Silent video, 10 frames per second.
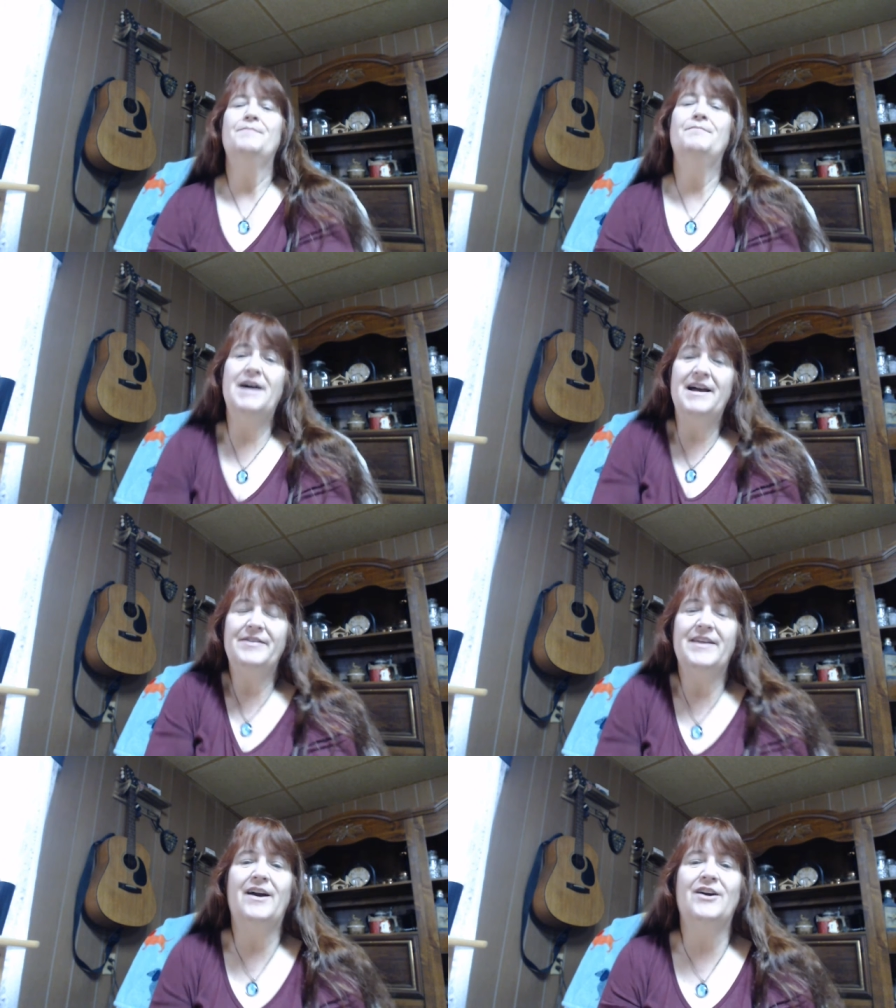But
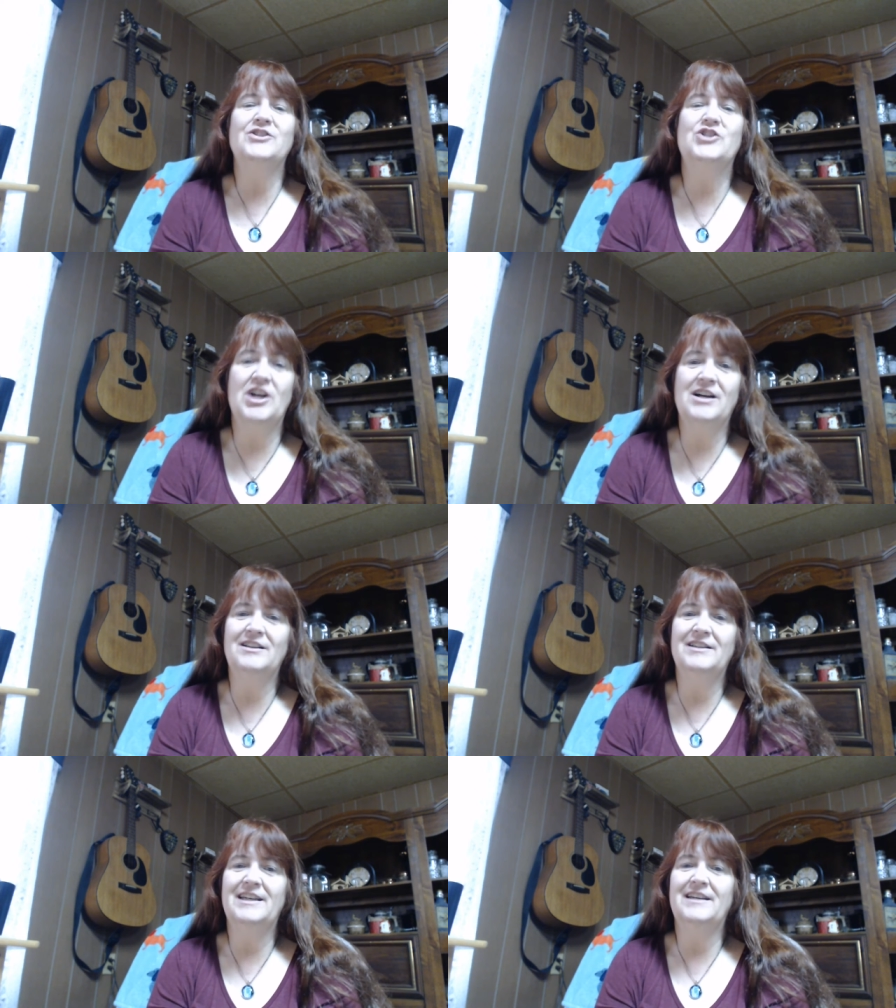they are
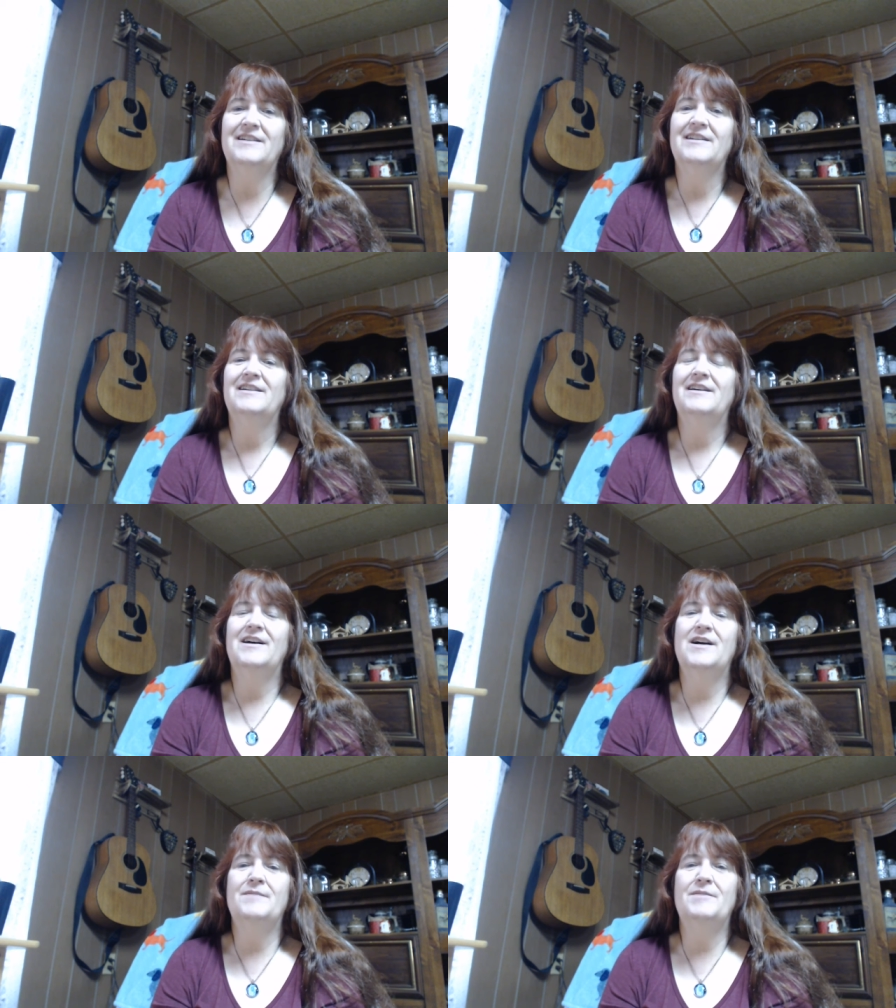juggling.
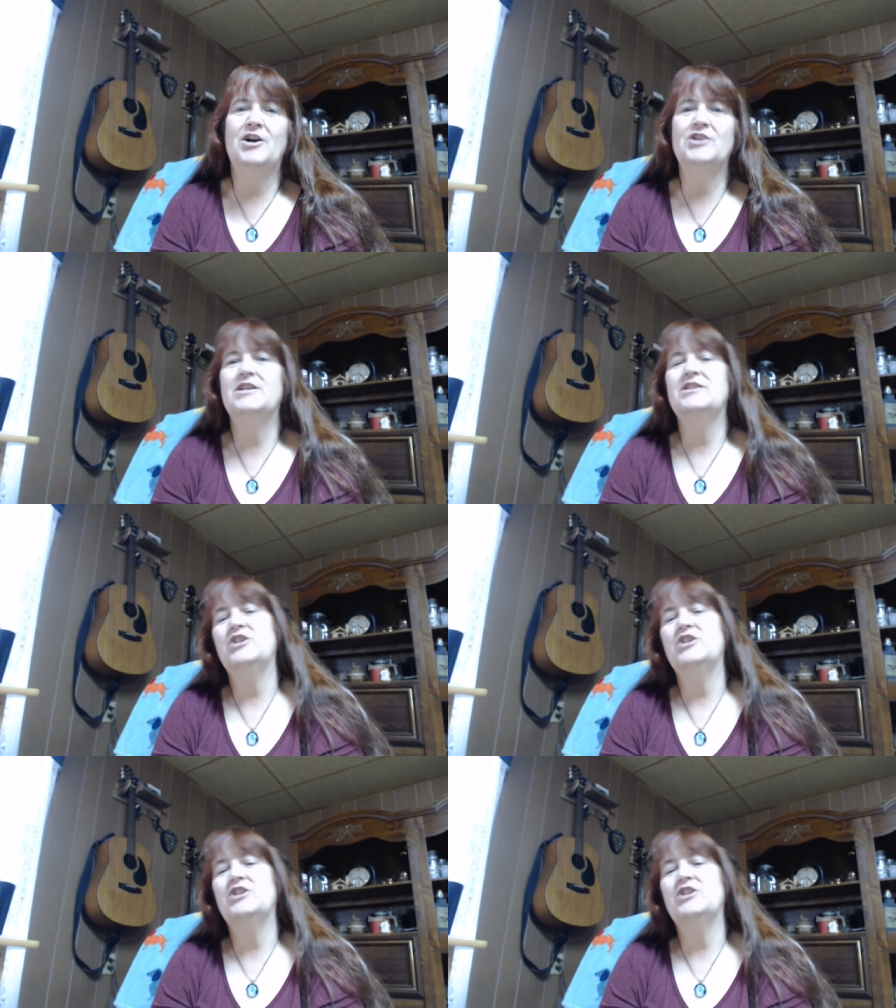Um, RJ's